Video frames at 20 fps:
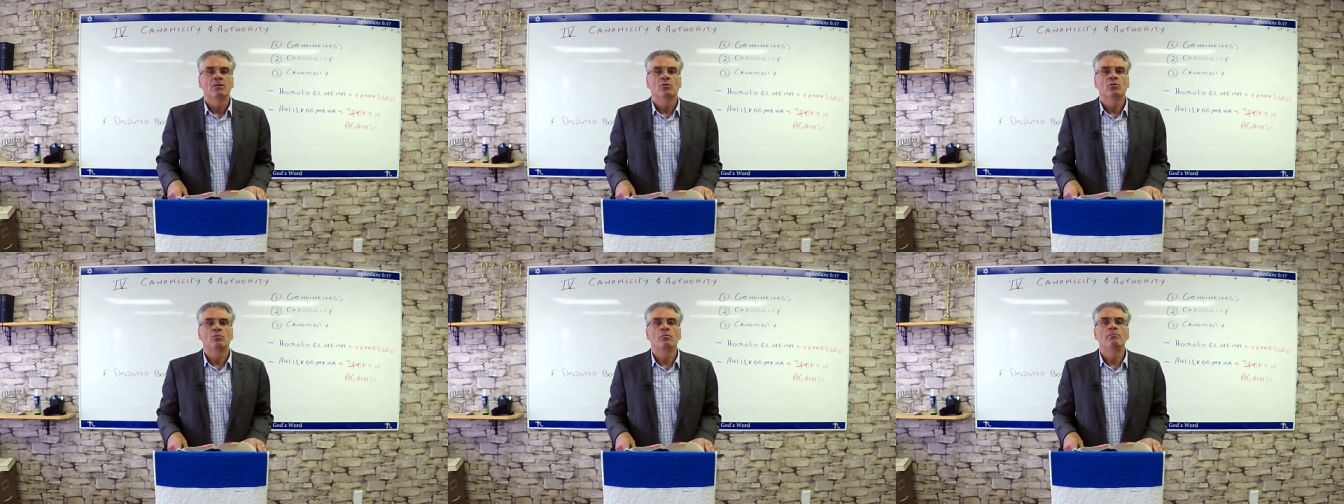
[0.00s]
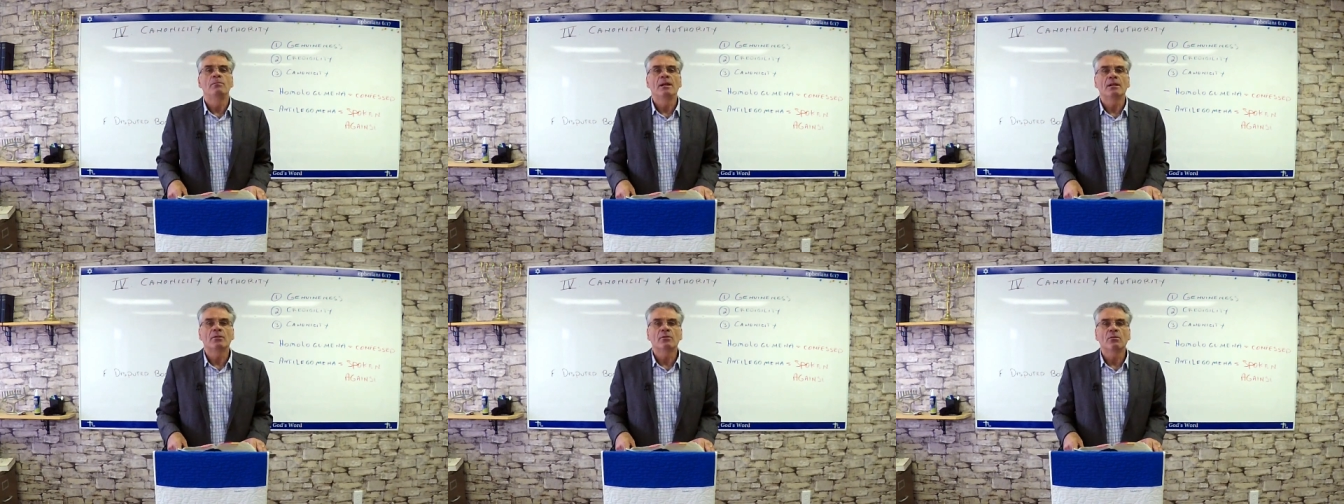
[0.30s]
to
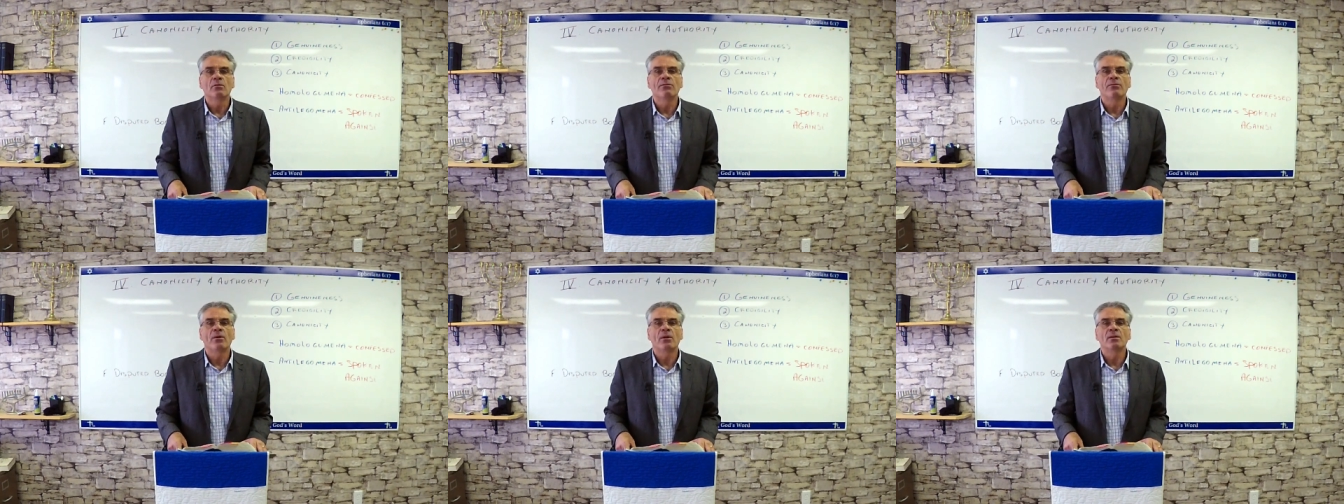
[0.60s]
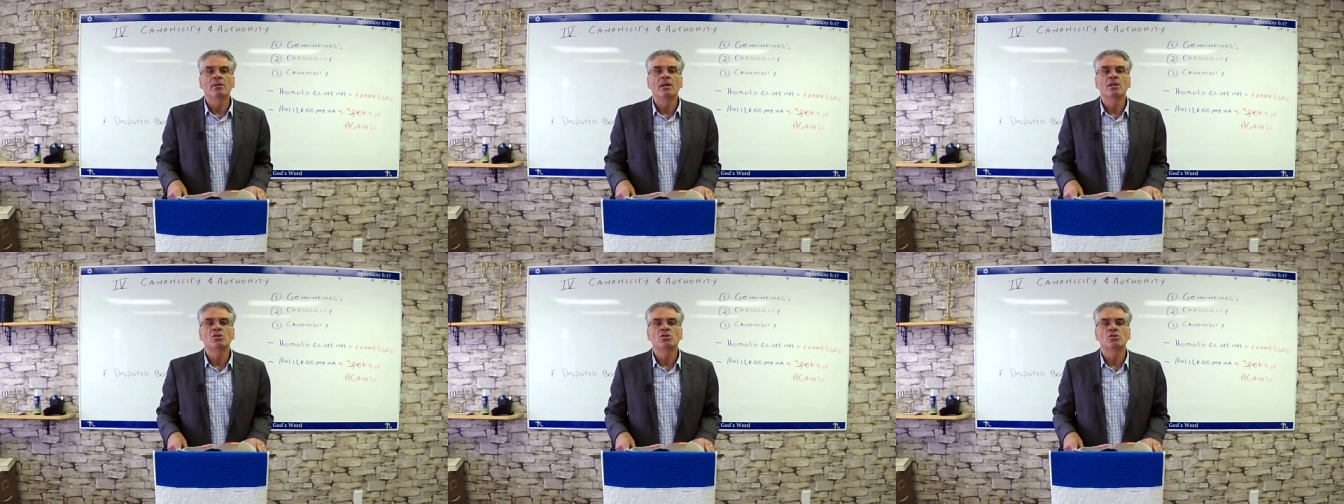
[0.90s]
build your
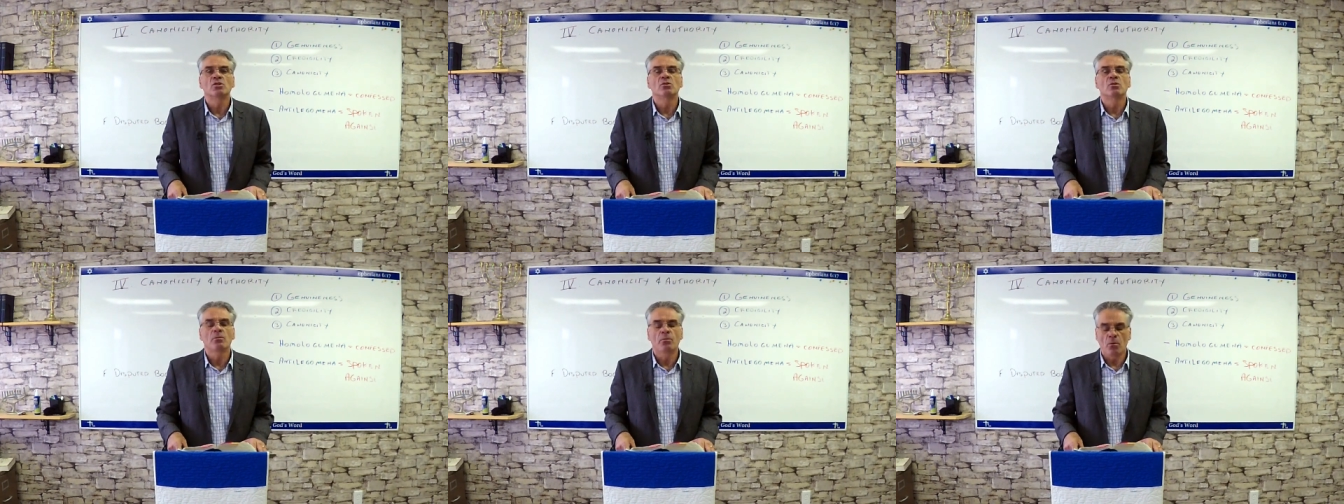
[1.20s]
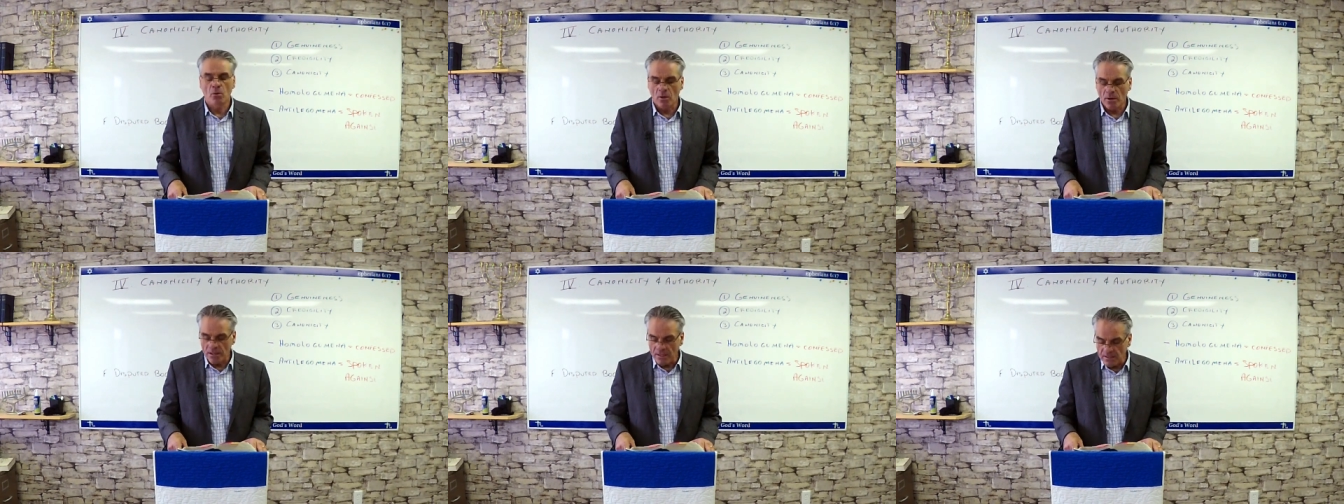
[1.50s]
foundation
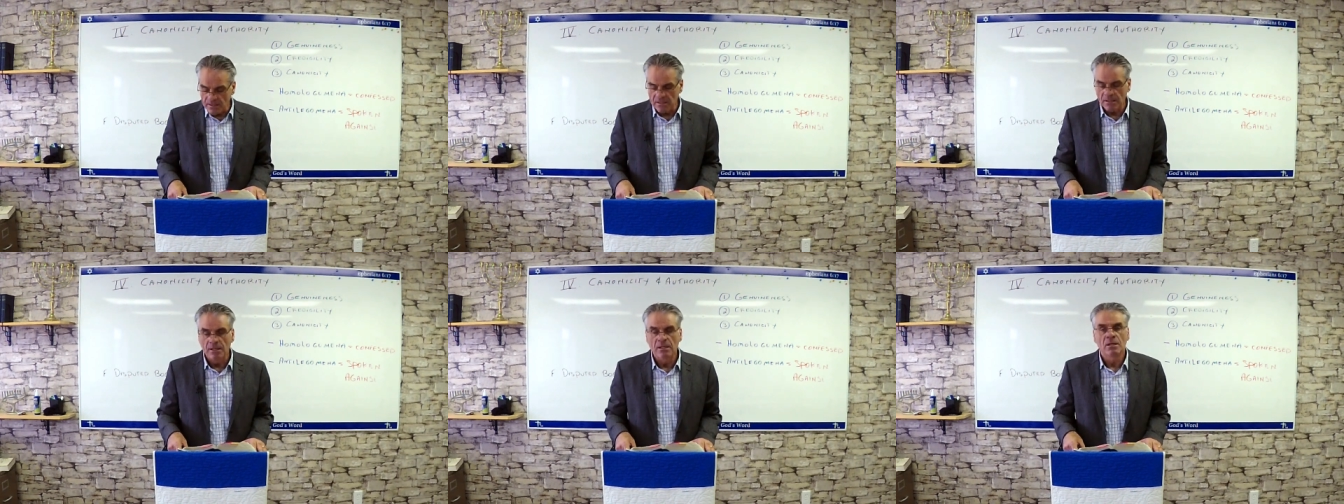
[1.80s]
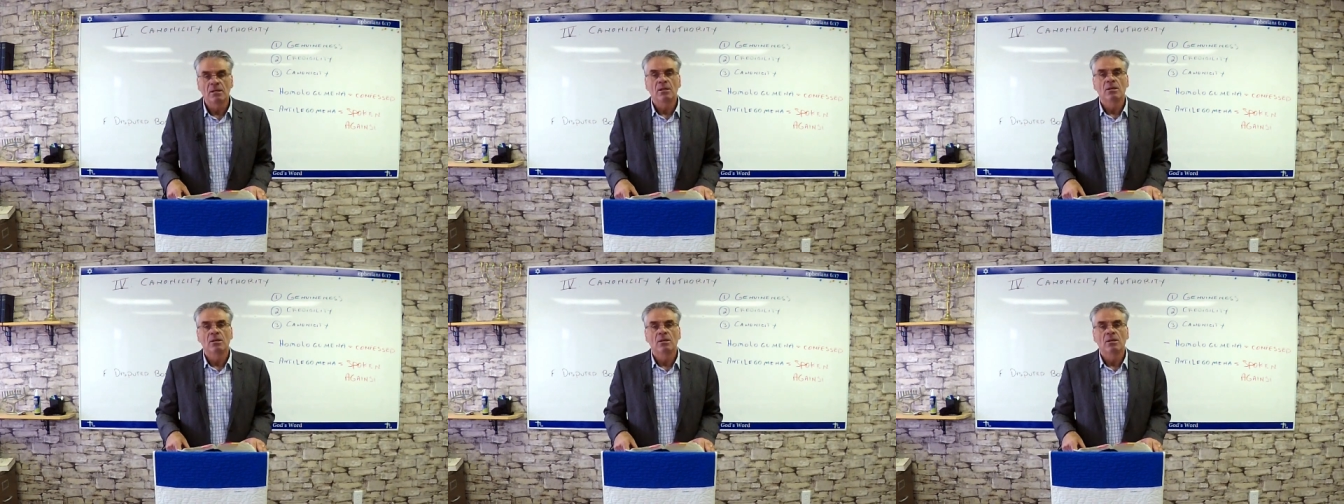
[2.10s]
upon it,